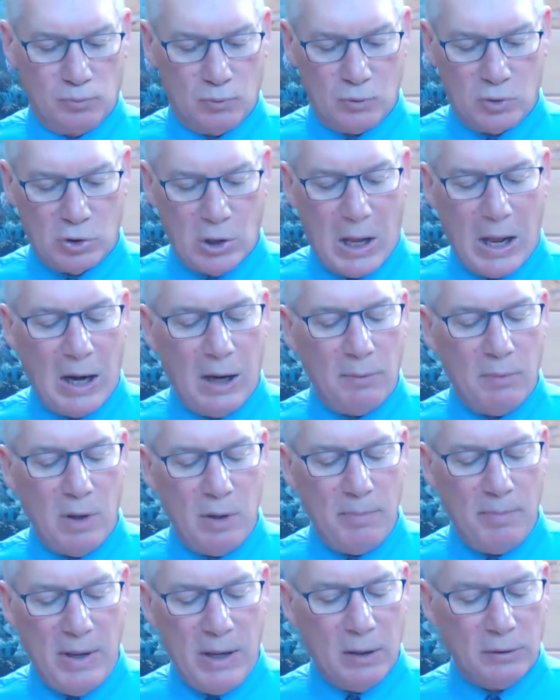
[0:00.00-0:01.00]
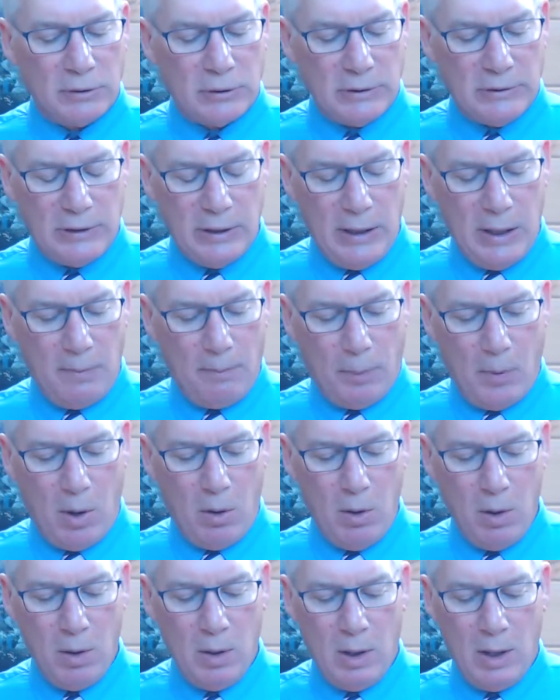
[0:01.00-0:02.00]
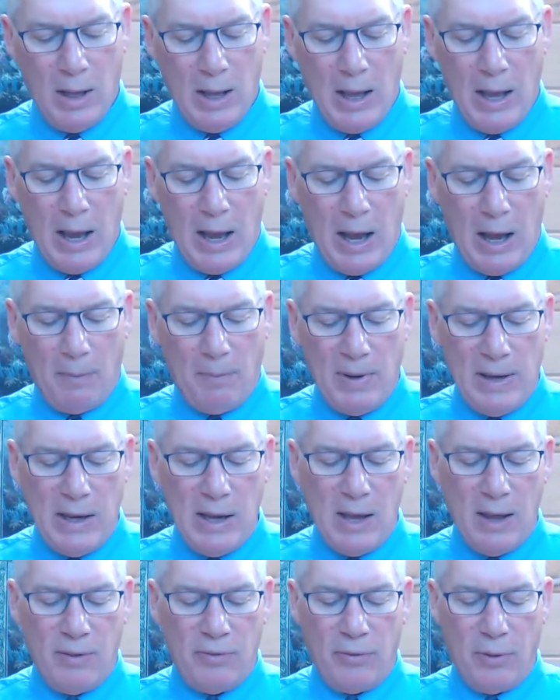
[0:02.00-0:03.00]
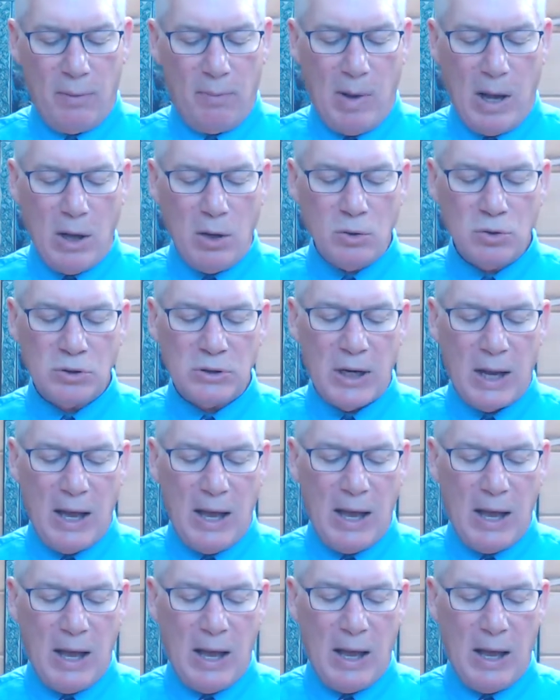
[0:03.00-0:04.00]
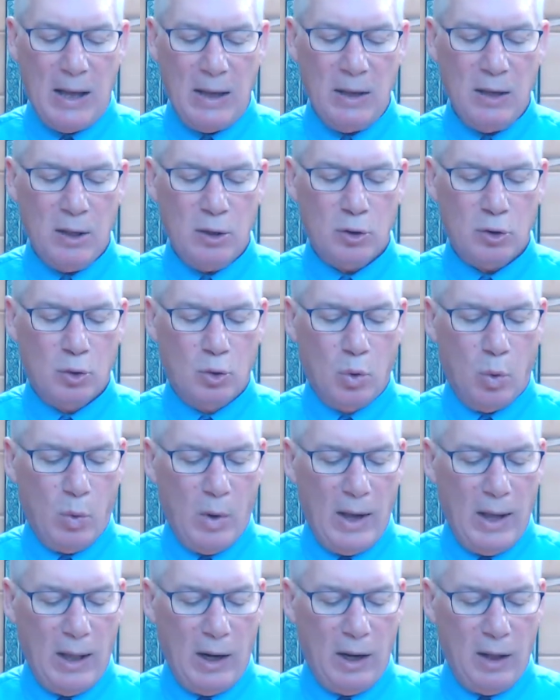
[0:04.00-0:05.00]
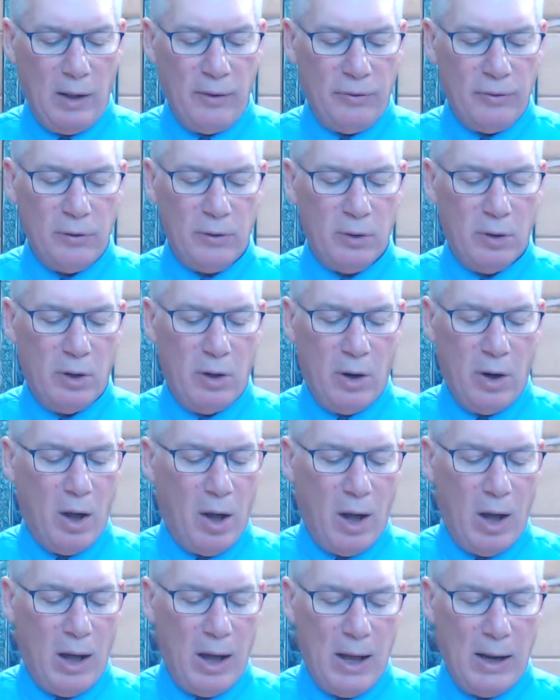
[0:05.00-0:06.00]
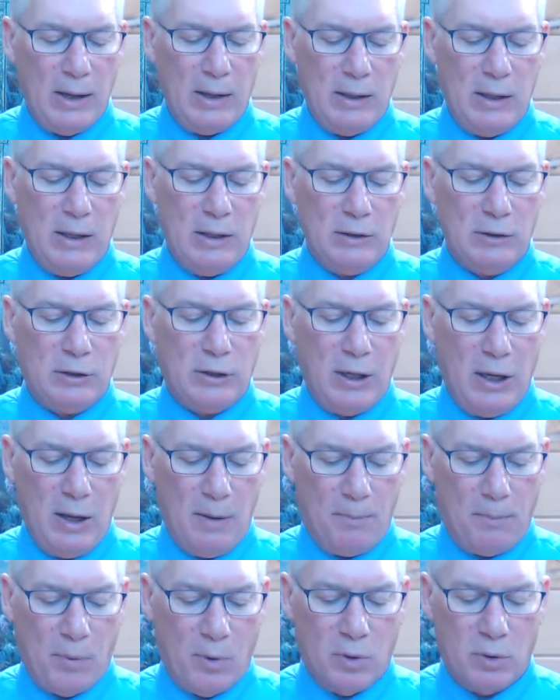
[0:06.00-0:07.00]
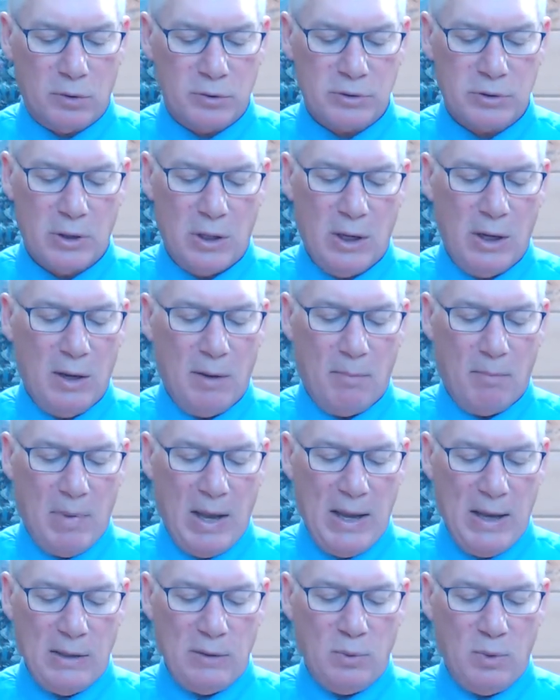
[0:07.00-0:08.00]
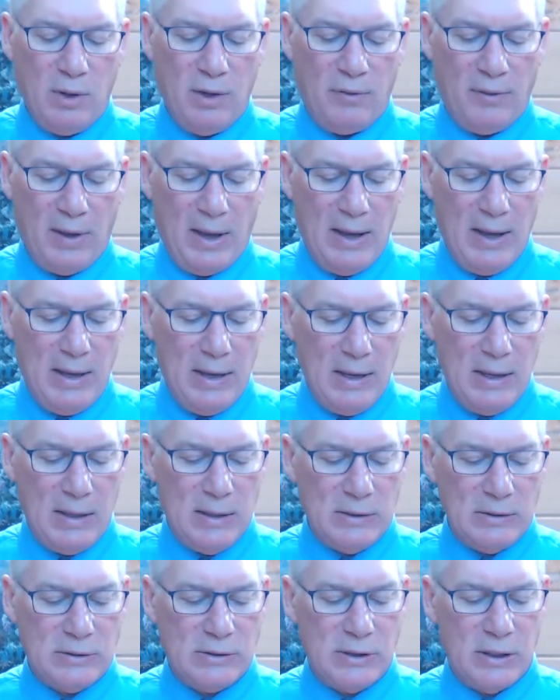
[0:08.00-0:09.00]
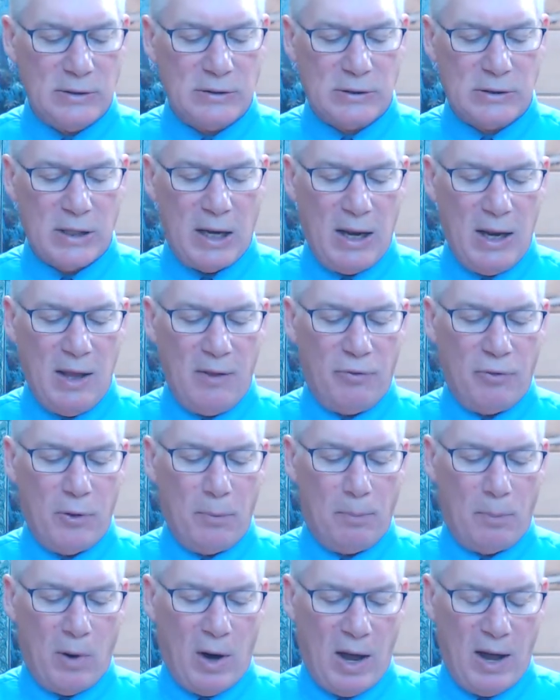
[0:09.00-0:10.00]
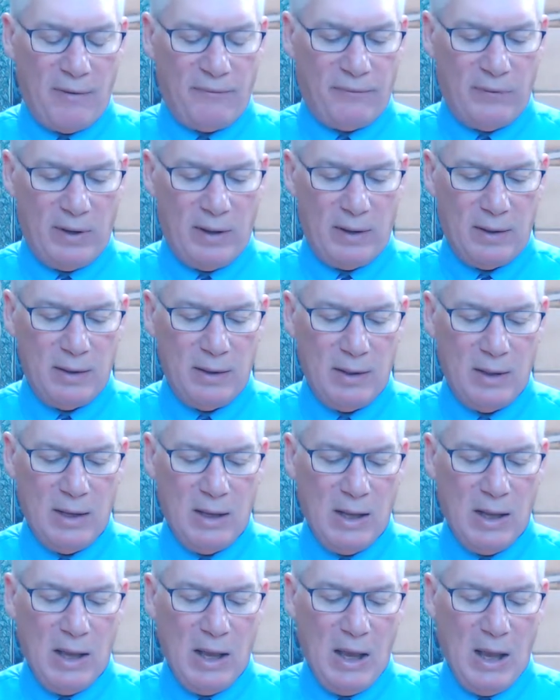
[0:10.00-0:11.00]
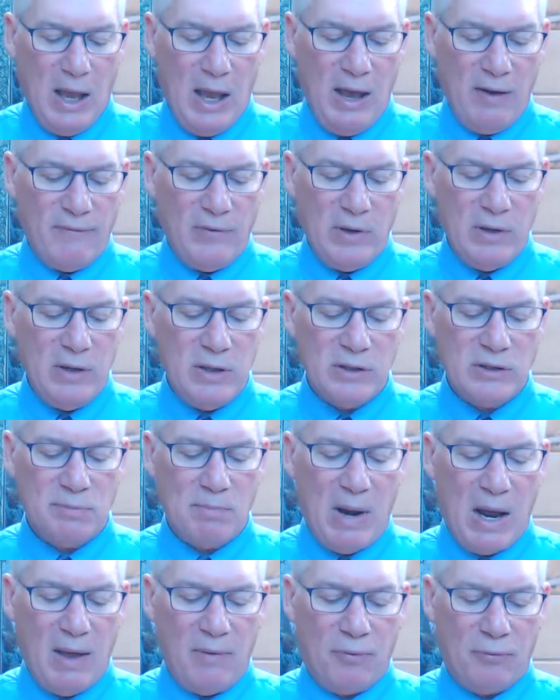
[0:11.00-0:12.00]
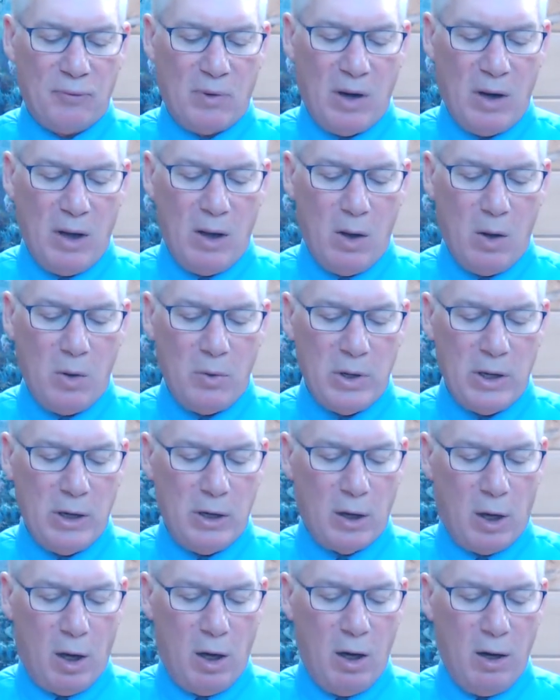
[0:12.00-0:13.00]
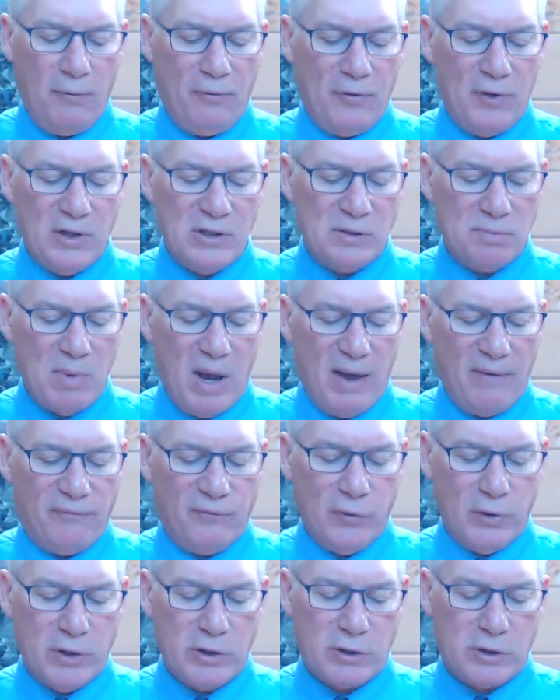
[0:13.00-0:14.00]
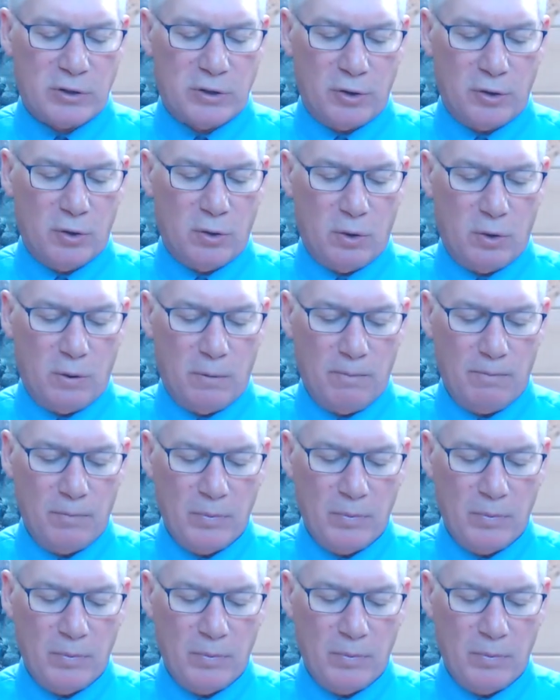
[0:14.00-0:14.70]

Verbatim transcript: Solomon built the temple. Howbeit, the Most High dwelleth not in temples, made with hands, as saith the prophet. Heaven is my throne and earth is my footstool.